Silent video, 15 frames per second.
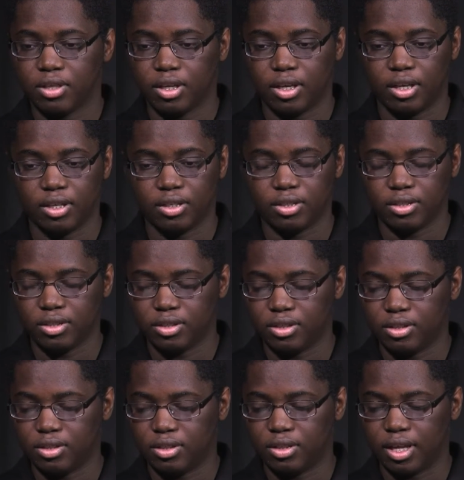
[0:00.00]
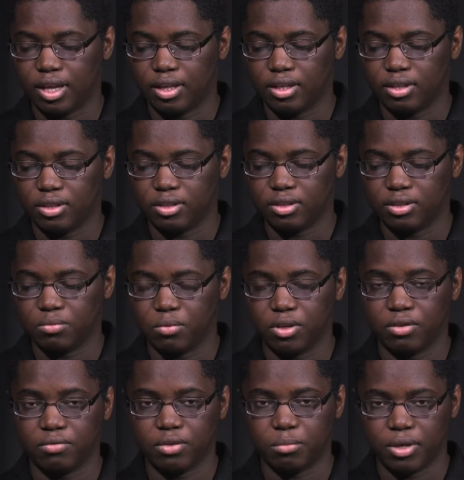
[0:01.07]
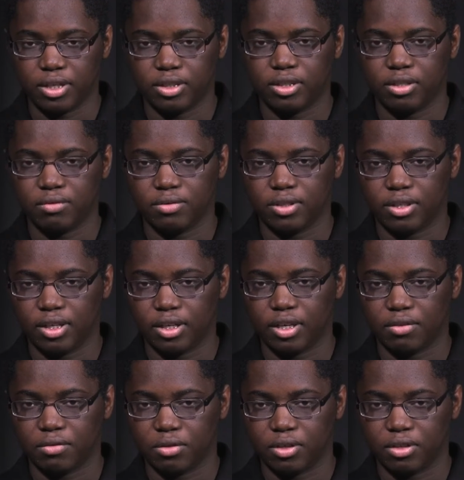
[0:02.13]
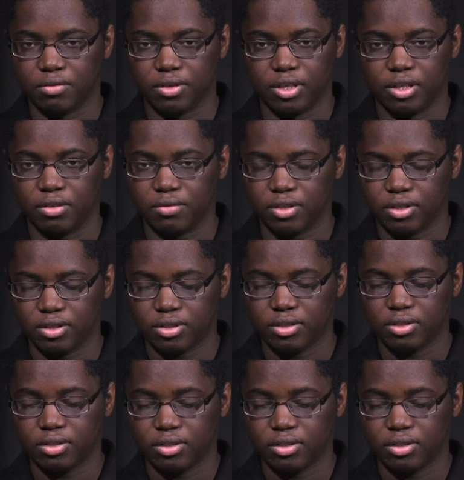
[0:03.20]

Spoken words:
And that is one of the best gifts that they could ever give any of us.